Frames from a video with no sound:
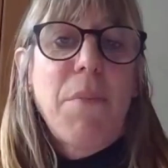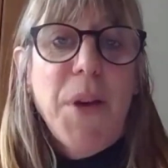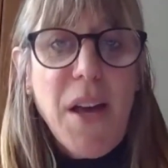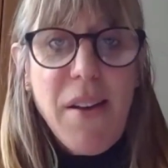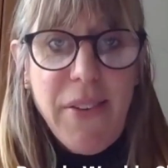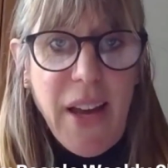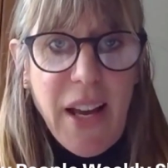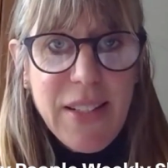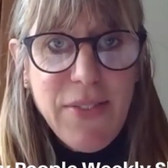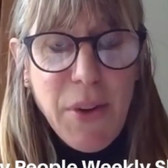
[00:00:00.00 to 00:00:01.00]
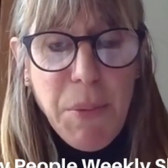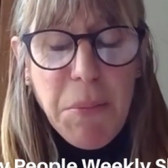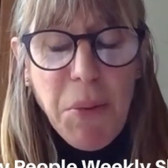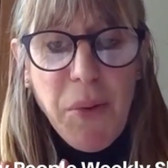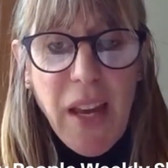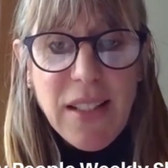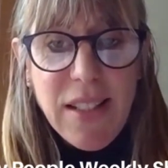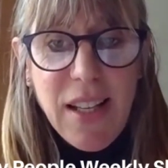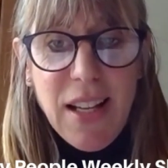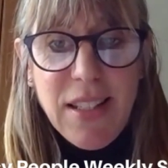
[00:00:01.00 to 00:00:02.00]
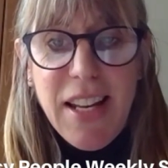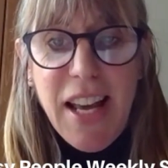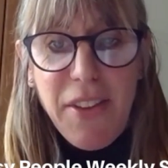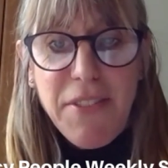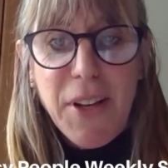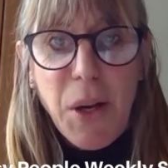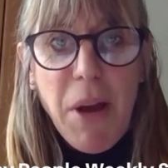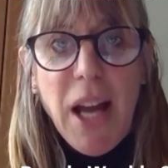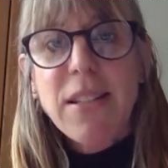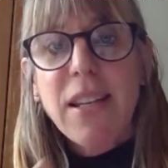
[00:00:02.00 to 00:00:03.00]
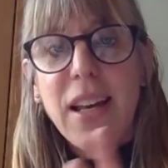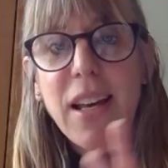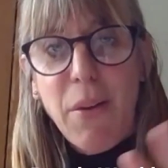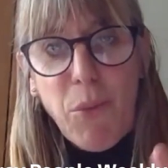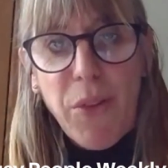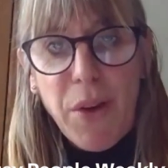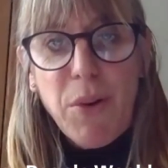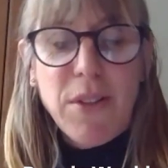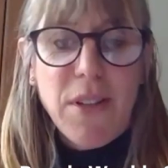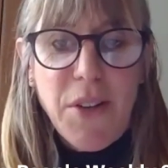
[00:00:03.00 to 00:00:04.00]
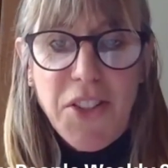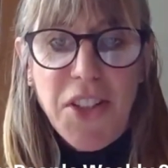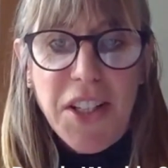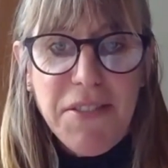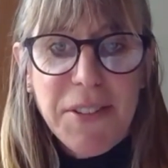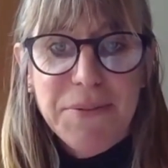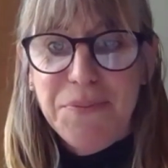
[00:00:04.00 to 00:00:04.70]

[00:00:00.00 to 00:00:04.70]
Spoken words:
perfect for people with exercise and how they feel about it and what they want to achieve.